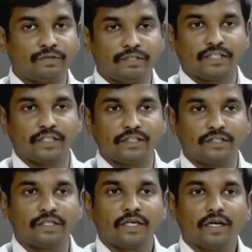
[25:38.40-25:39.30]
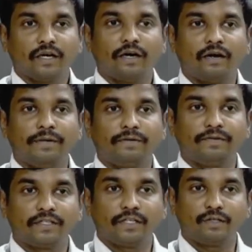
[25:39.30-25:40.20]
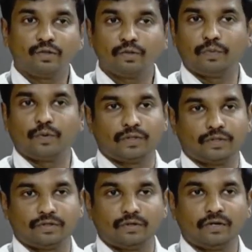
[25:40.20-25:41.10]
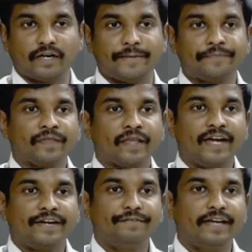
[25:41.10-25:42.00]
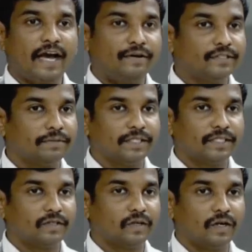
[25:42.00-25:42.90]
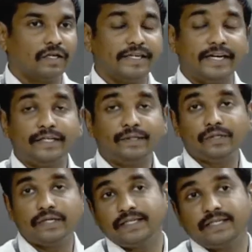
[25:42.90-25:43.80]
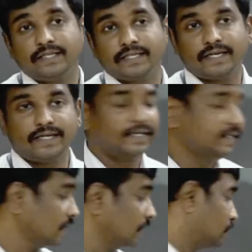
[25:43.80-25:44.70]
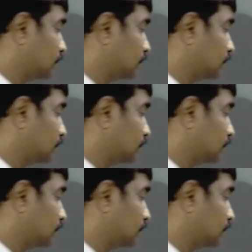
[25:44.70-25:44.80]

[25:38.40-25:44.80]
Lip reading: switches between the two ports. Okay, and we have something called end-to-end credit.